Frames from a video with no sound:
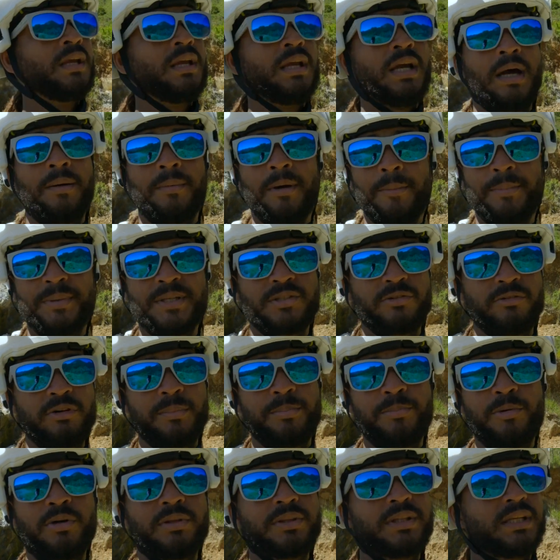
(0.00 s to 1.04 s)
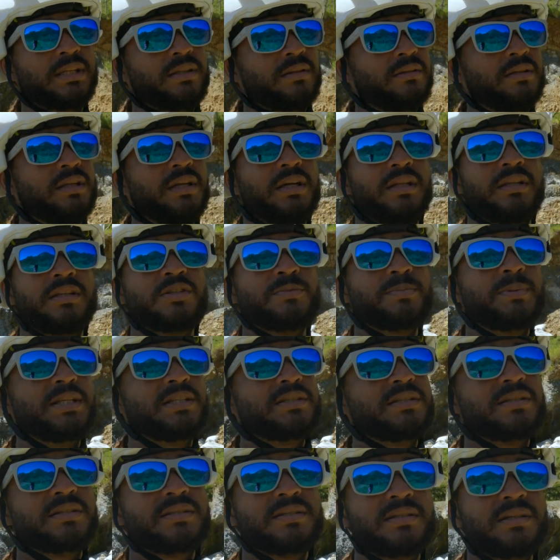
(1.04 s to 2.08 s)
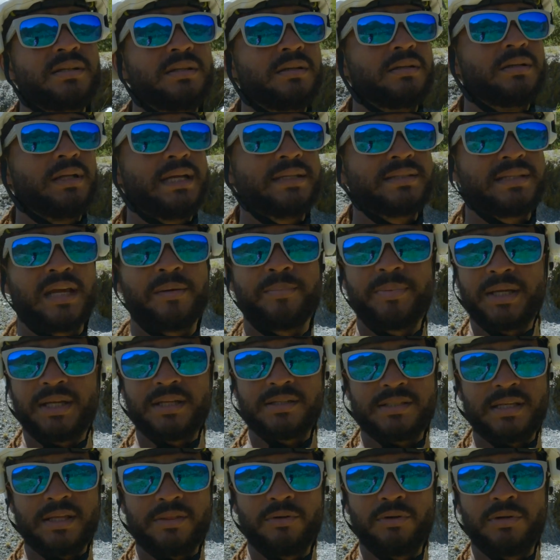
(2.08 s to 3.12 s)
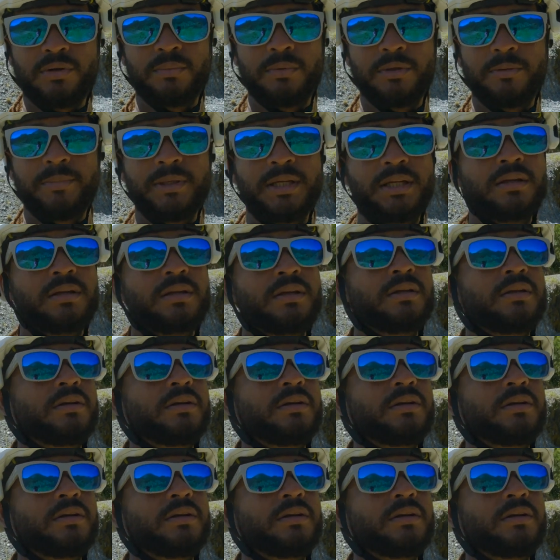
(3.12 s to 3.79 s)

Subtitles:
I'm happy to report that, yeah, this place is still as epic as I thought it would be, you